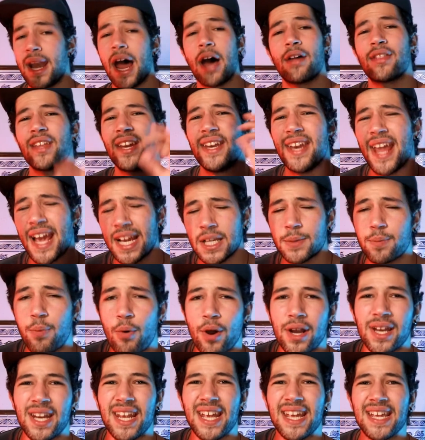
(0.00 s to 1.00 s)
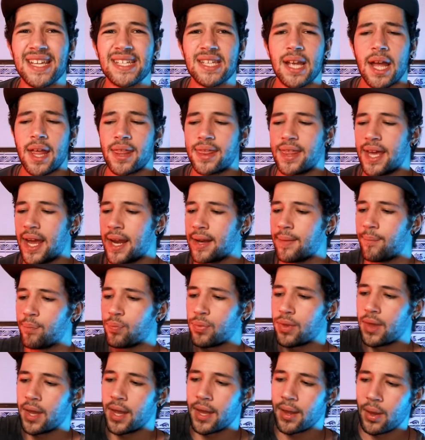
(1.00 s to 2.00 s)
Now the next point is
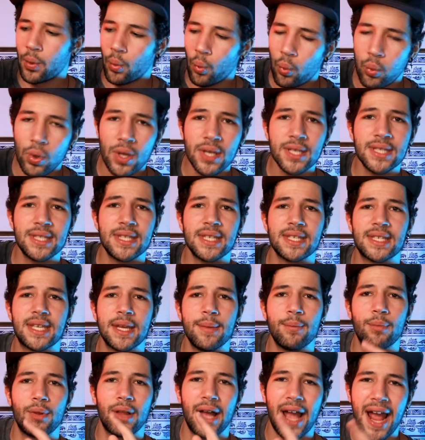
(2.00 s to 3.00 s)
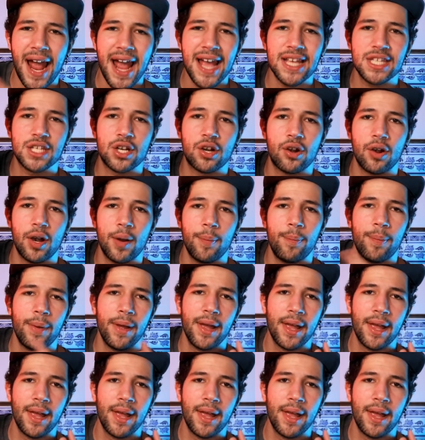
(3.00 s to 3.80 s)
that whilst this gimbal has grip,